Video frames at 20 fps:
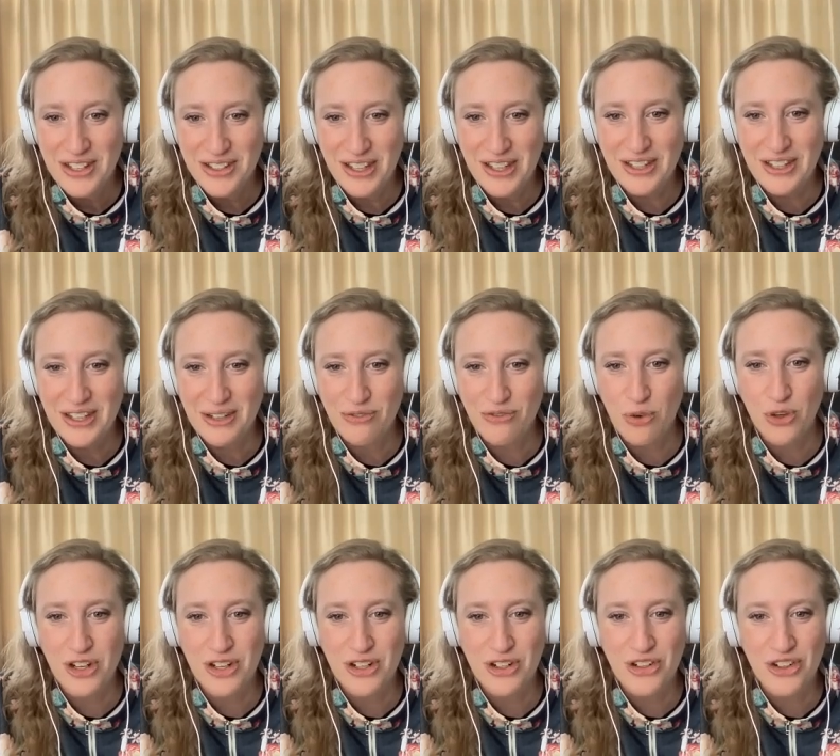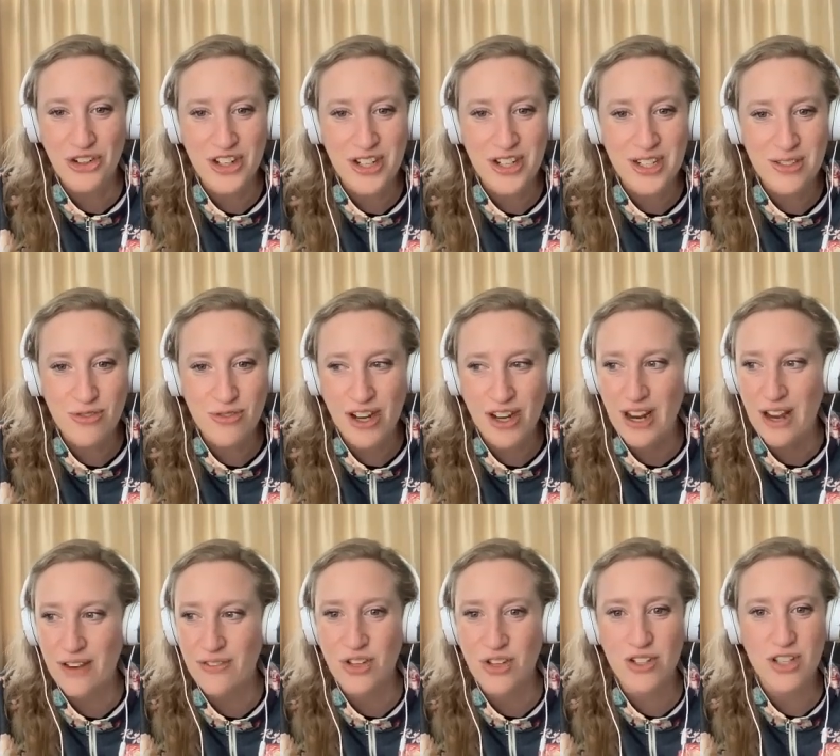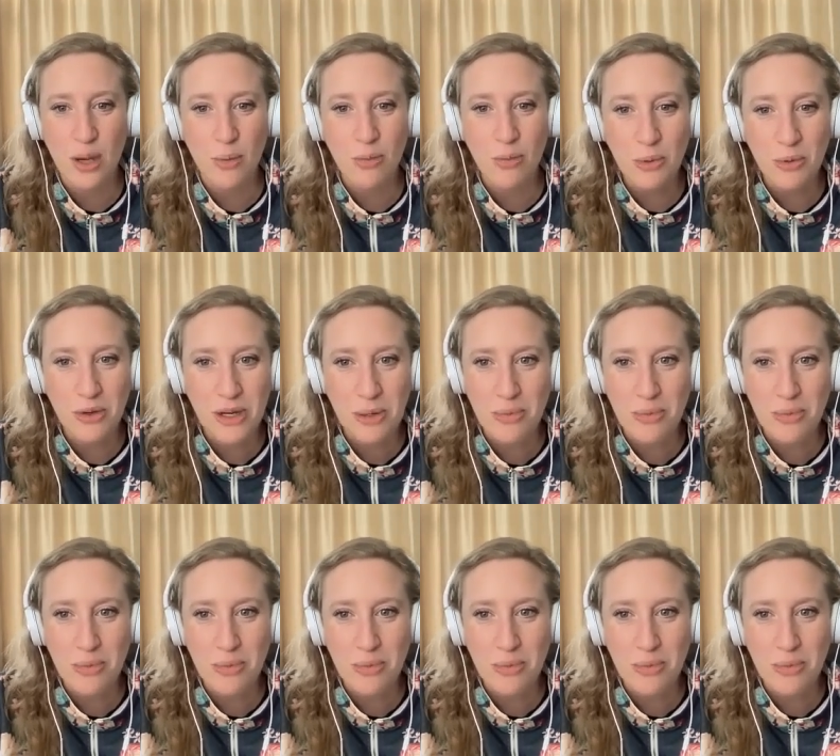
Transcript: like 40 degrees right after summer would